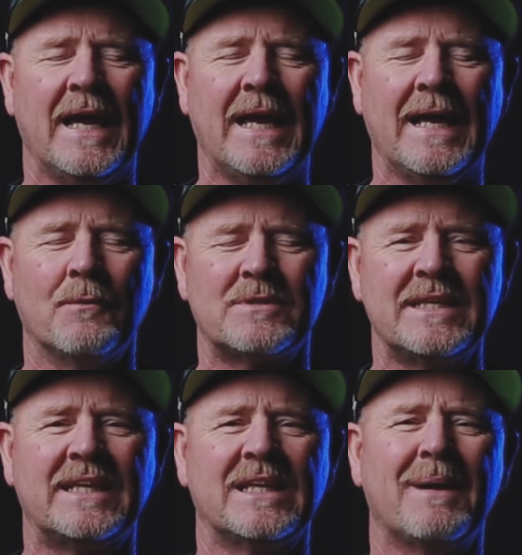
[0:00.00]
And I was
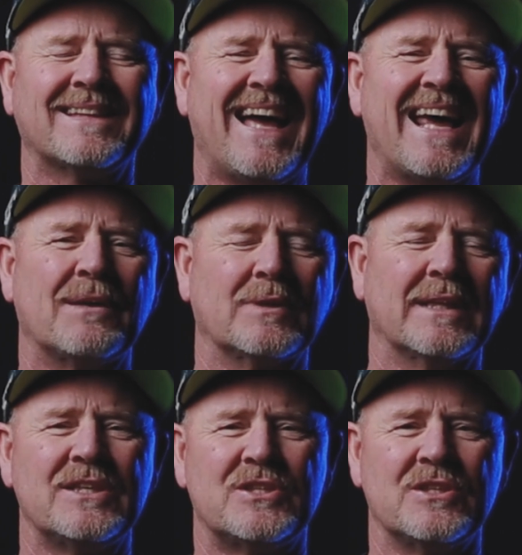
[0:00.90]
thinking about that in
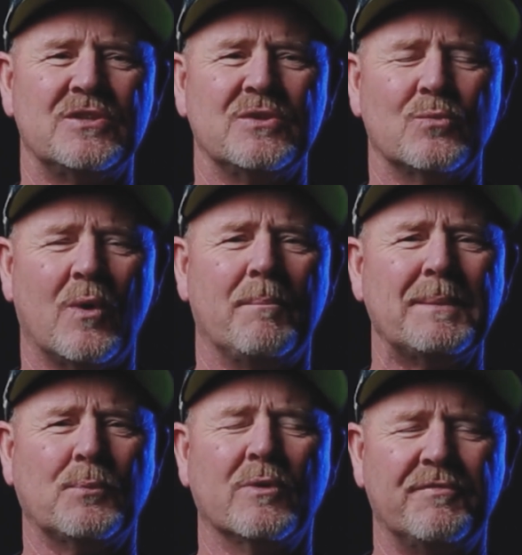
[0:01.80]
relation to what
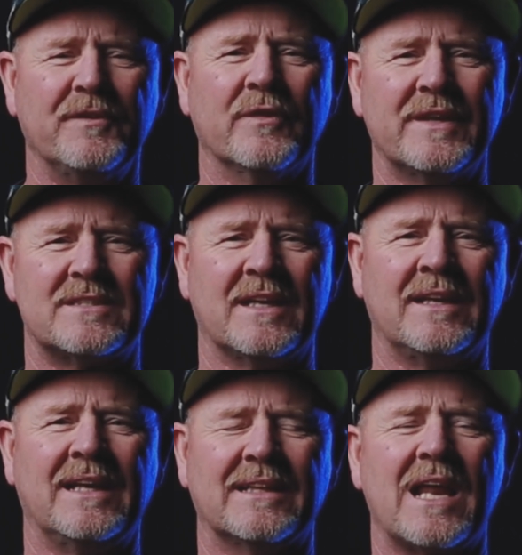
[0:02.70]
people will feel this
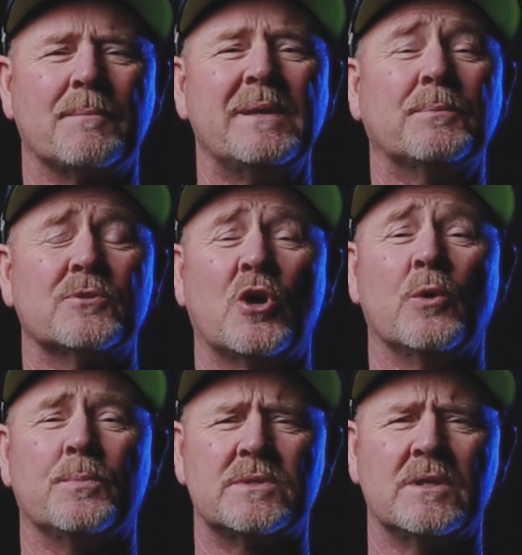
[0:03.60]
Sunday. A lot of people's
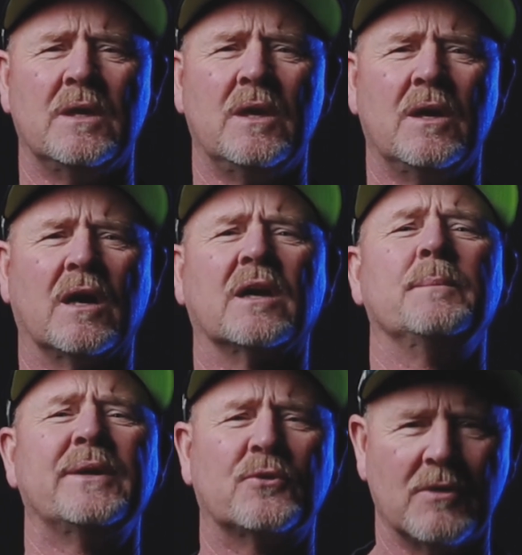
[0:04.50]
hopes are going
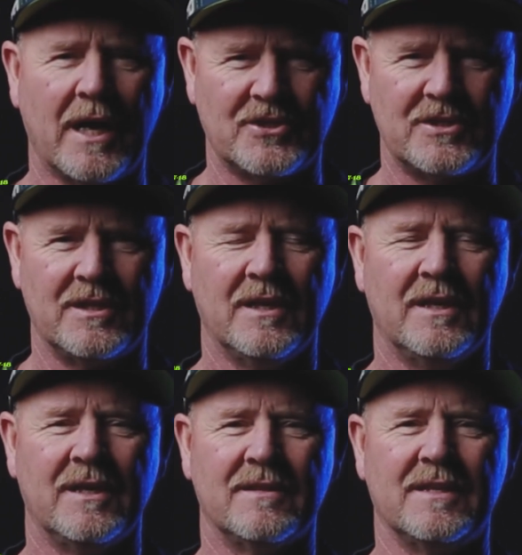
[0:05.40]
to be crushed
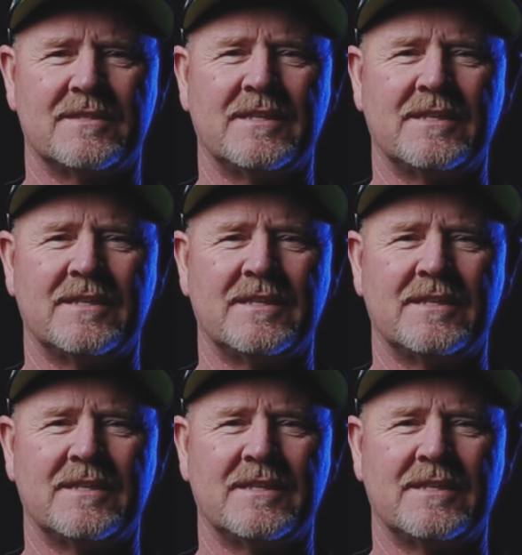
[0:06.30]
this